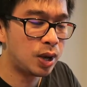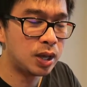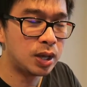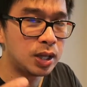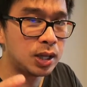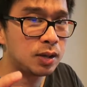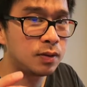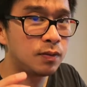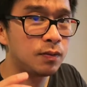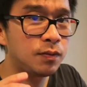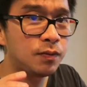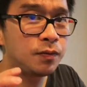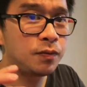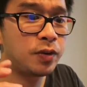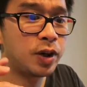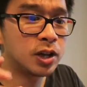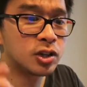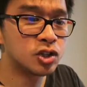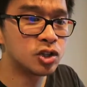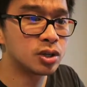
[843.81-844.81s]
with
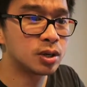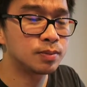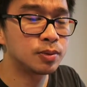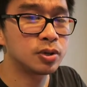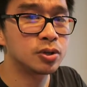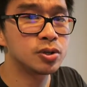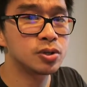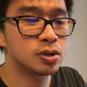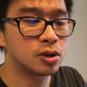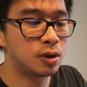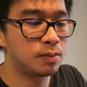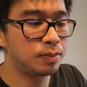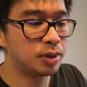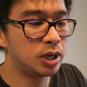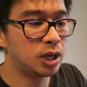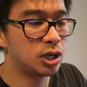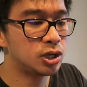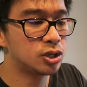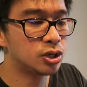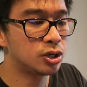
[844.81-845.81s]
vegetables
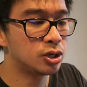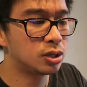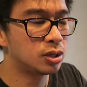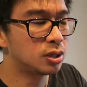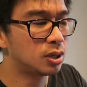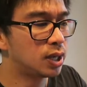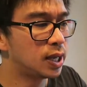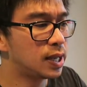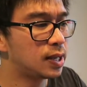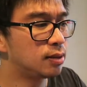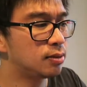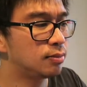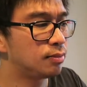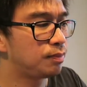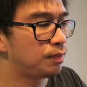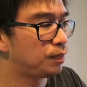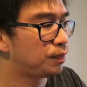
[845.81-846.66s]
combination and